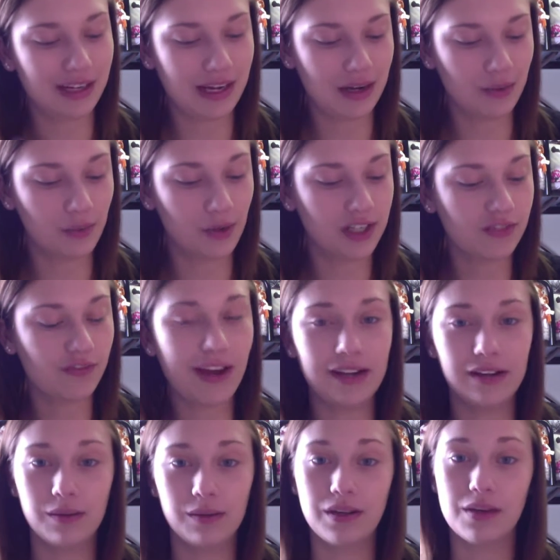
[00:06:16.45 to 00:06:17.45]
and it works
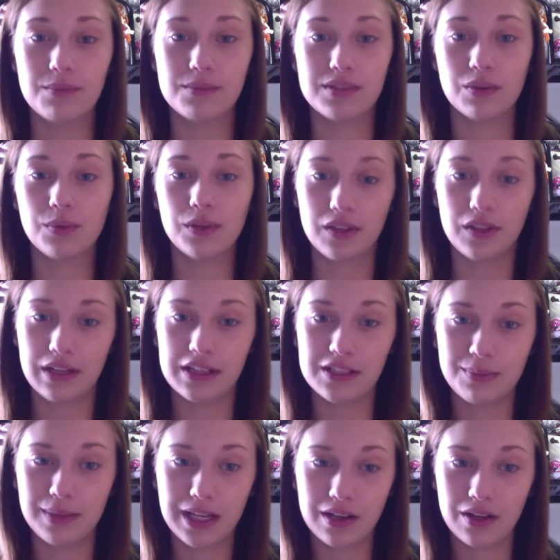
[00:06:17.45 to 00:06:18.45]
fine and it becomes a really nice
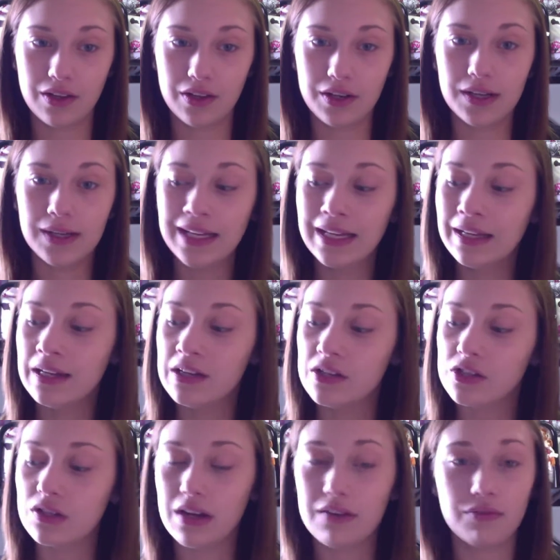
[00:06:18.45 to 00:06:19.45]
pink color.
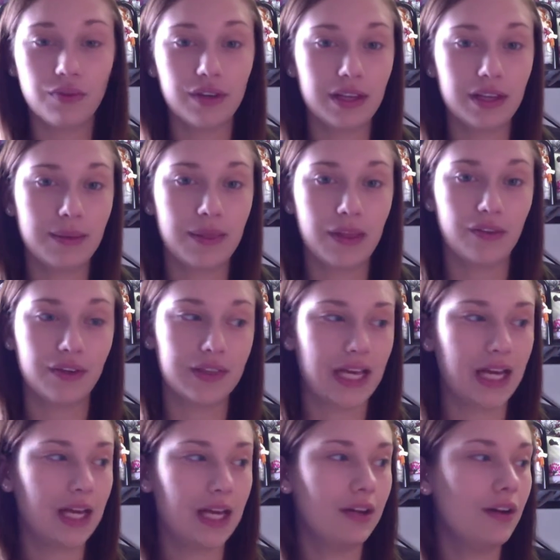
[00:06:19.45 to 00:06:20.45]
So I've really been loving
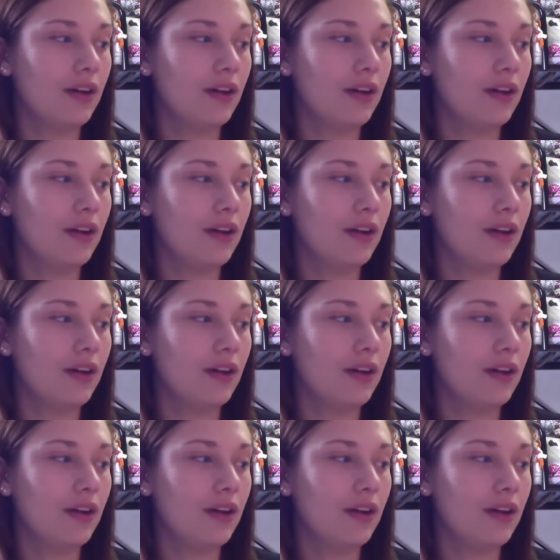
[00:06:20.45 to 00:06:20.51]
that.